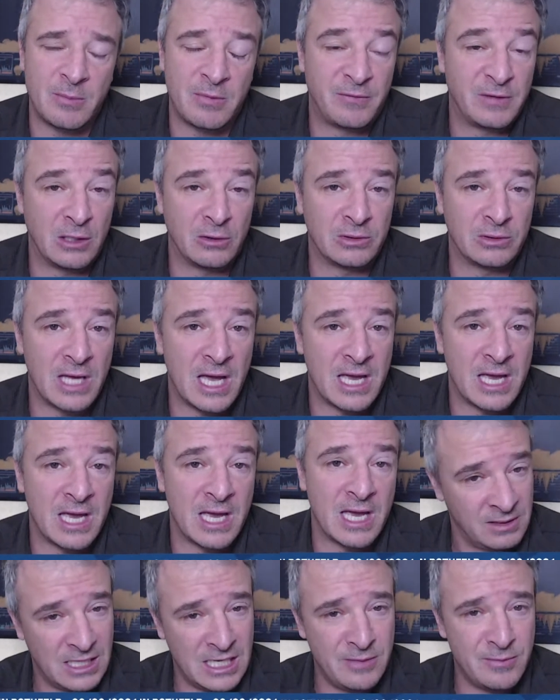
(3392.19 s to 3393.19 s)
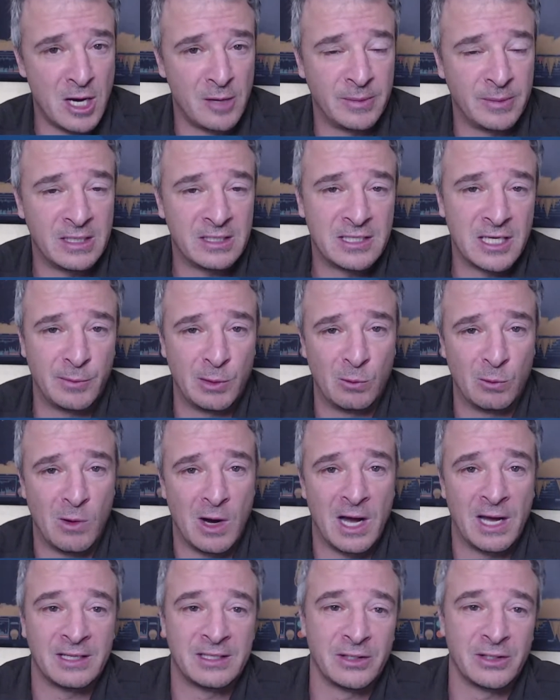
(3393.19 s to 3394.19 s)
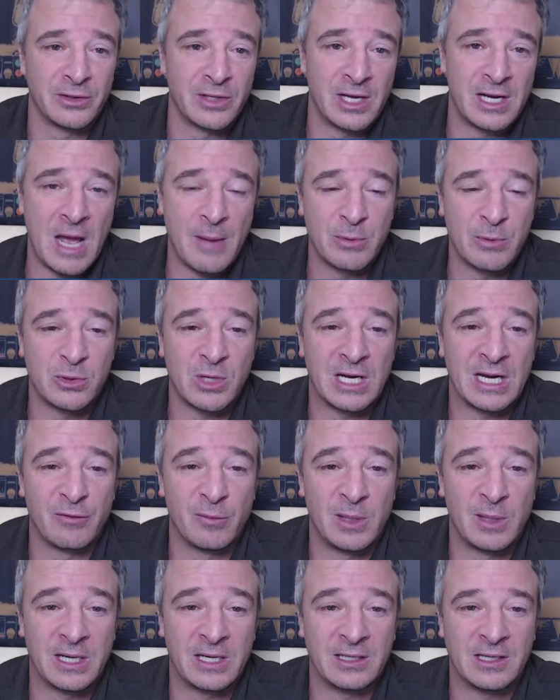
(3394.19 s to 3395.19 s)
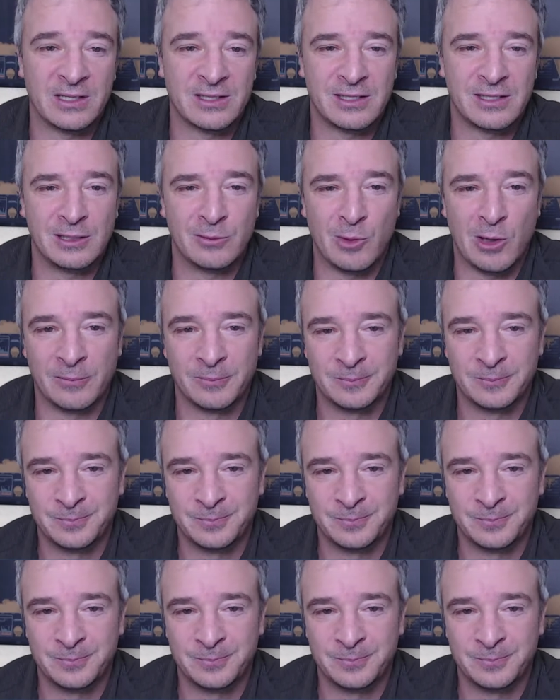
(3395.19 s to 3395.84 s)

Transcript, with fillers: If you don't like it, email me and tell me why. Until then, happy trading, everybody. I'll see you tomorrow.